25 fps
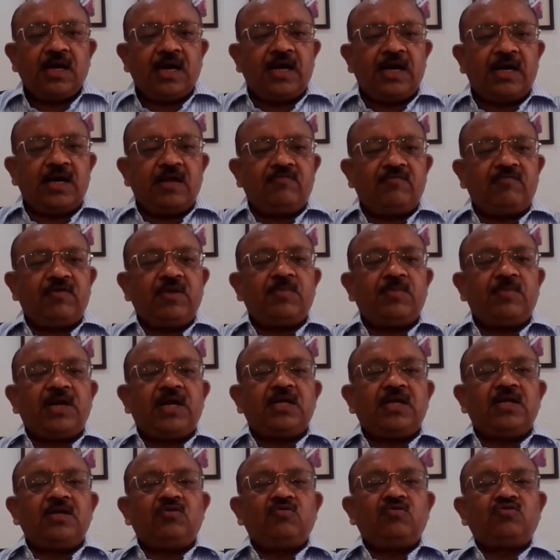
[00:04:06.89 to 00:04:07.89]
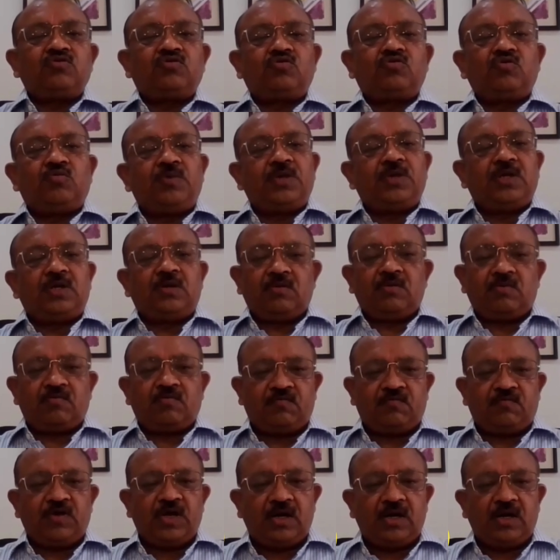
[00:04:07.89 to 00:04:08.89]
And everybody used to be
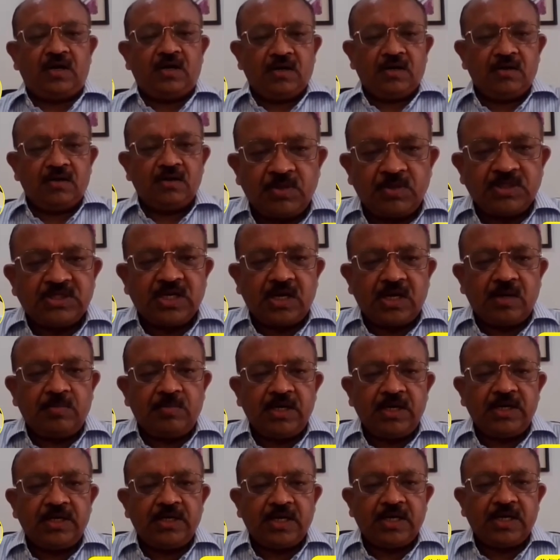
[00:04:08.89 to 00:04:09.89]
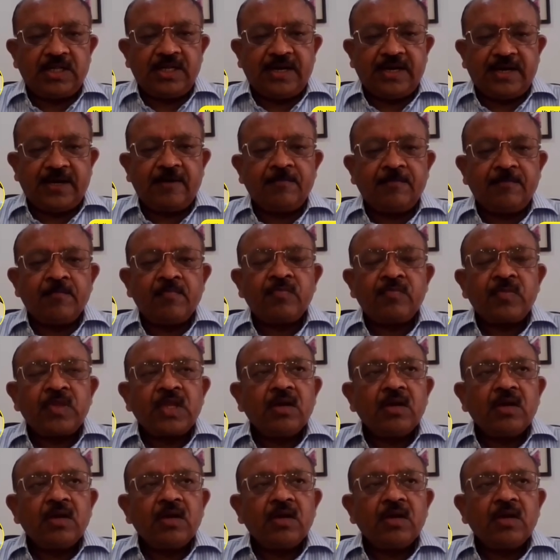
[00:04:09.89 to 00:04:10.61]
failed miserably at the end.